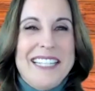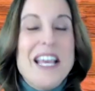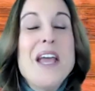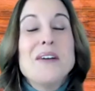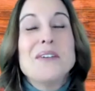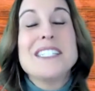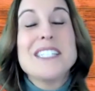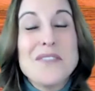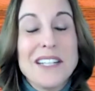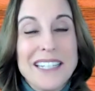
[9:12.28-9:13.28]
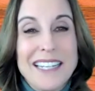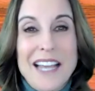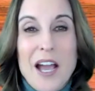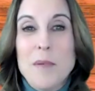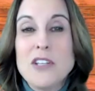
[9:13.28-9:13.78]
Well, definitely,
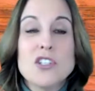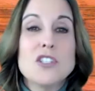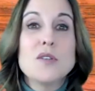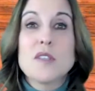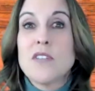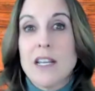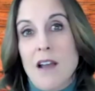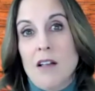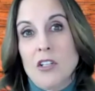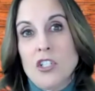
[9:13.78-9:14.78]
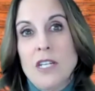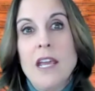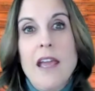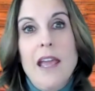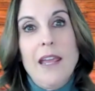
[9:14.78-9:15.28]
it's just the use of technology.
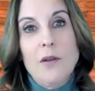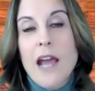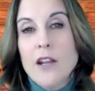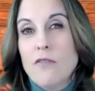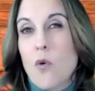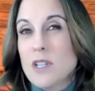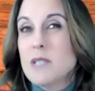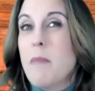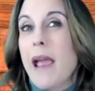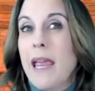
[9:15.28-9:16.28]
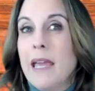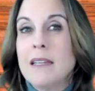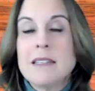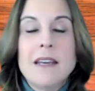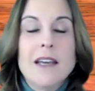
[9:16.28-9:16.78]
It kind of forced my
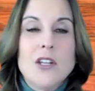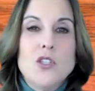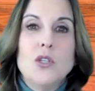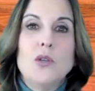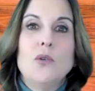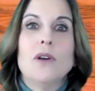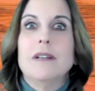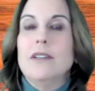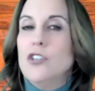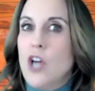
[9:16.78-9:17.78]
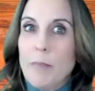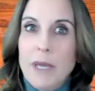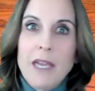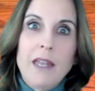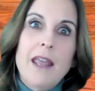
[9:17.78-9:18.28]
hand to jump
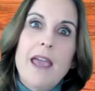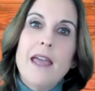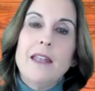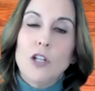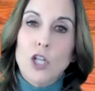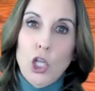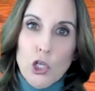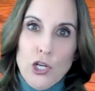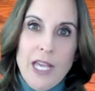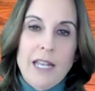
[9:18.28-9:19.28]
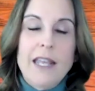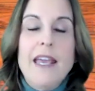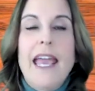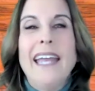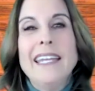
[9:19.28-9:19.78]
in and learn it
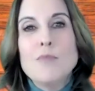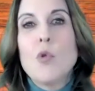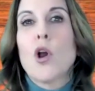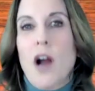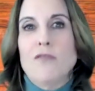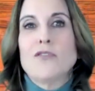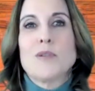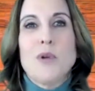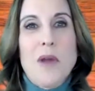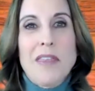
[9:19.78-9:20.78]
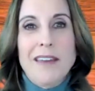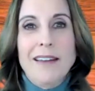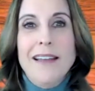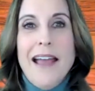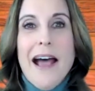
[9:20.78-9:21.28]
and get more comfortable with
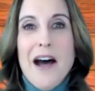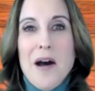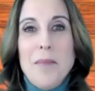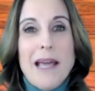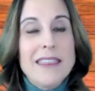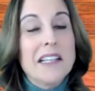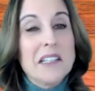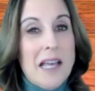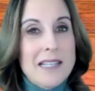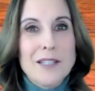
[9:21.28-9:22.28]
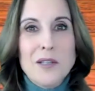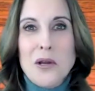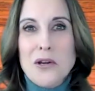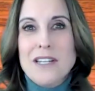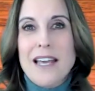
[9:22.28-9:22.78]
it. I think lesson
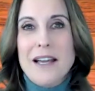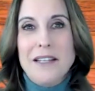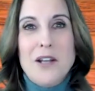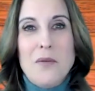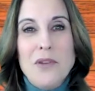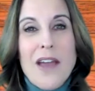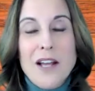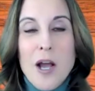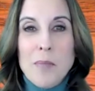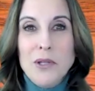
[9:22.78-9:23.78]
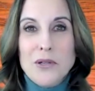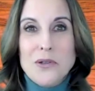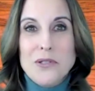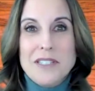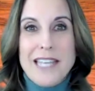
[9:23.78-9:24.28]
learned, we've had a couple
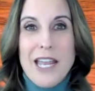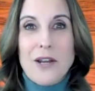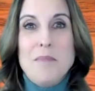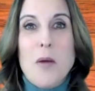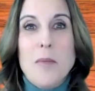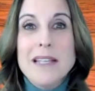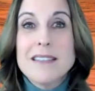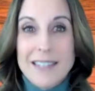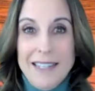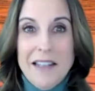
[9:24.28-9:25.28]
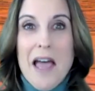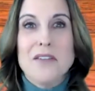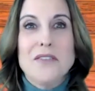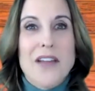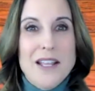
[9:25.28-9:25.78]
little scary moments in
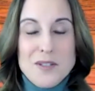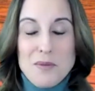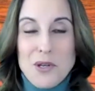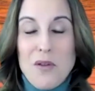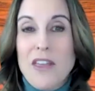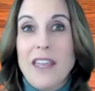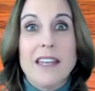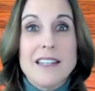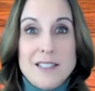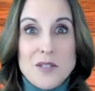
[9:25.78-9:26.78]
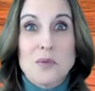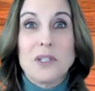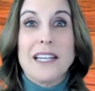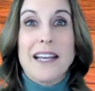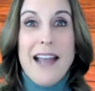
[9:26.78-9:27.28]
live events where you're thinking, is this
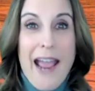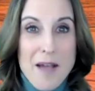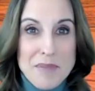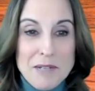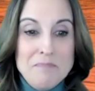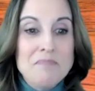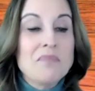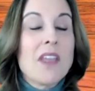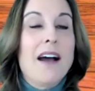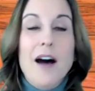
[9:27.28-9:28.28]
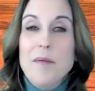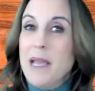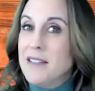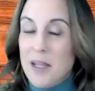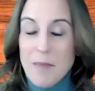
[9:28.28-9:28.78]
really going to happen?
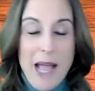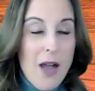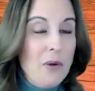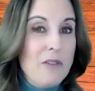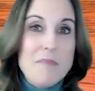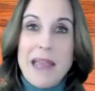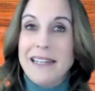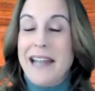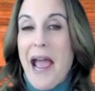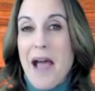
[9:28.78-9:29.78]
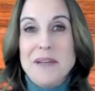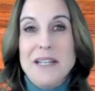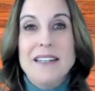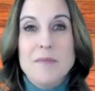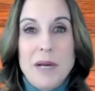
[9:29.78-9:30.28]
And somehow we've made it
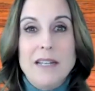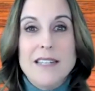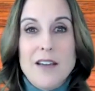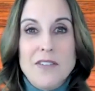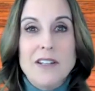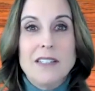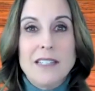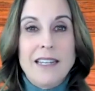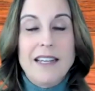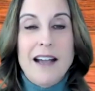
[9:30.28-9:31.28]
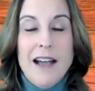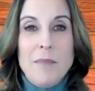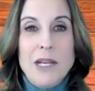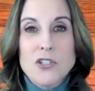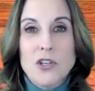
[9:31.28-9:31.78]
happen, but definitely
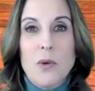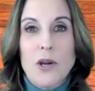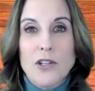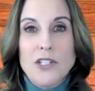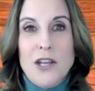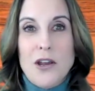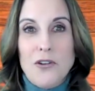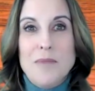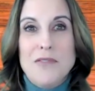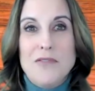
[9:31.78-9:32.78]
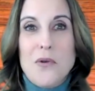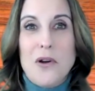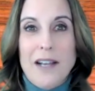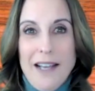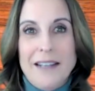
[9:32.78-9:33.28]
make sure you wear good deodorant
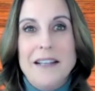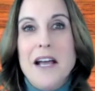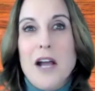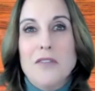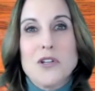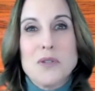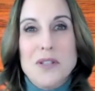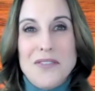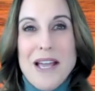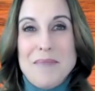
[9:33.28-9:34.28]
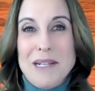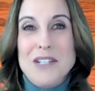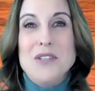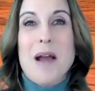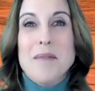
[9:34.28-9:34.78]
before a virtual event,
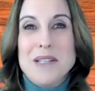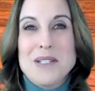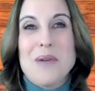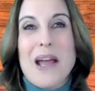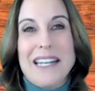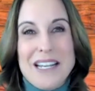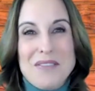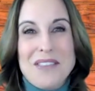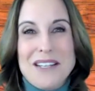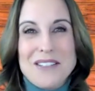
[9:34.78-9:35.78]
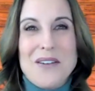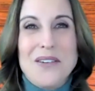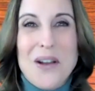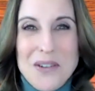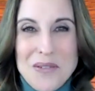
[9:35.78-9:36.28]
because you might be sweating if things
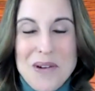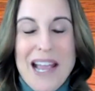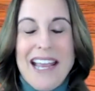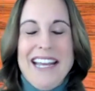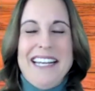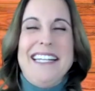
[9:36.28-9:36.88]
don't go your way.